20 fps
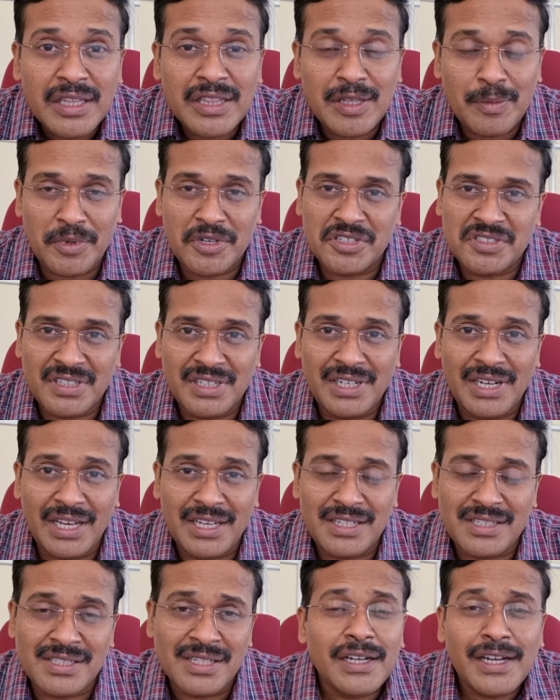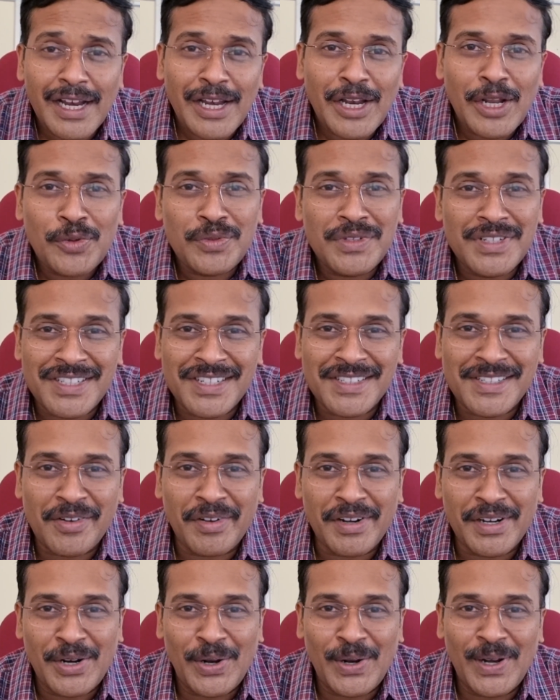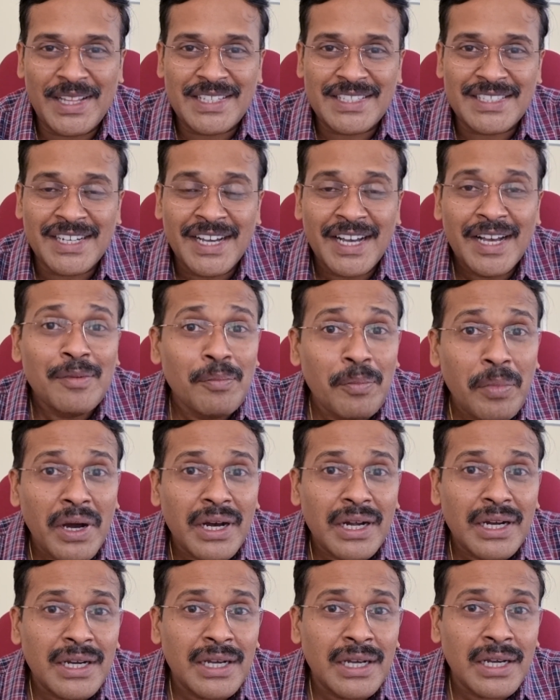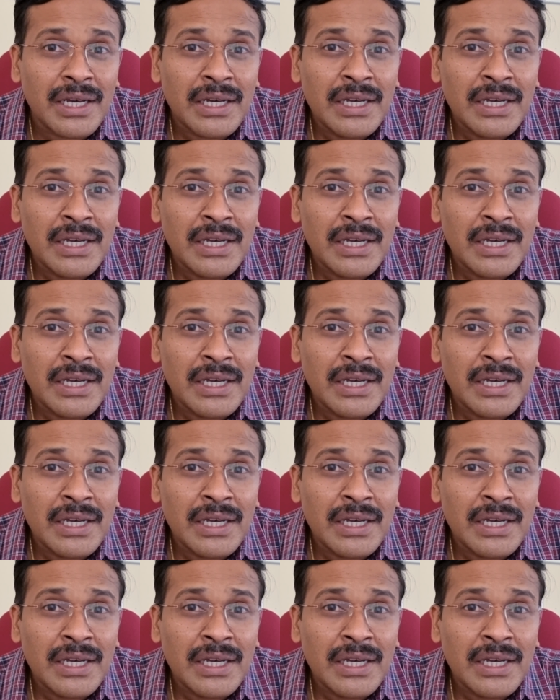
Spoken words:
the person dies. Till now, this is our knowledge. But